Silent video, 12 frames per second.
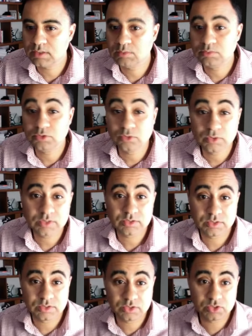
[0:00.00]
I'm doing
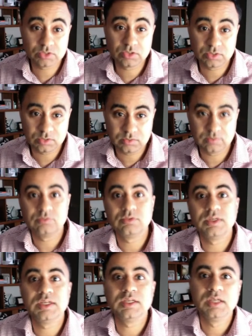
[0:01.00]
this just
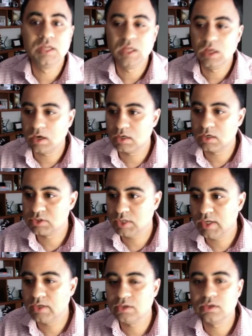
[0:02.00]
really harsh
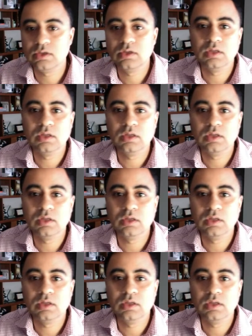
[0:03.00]
edit,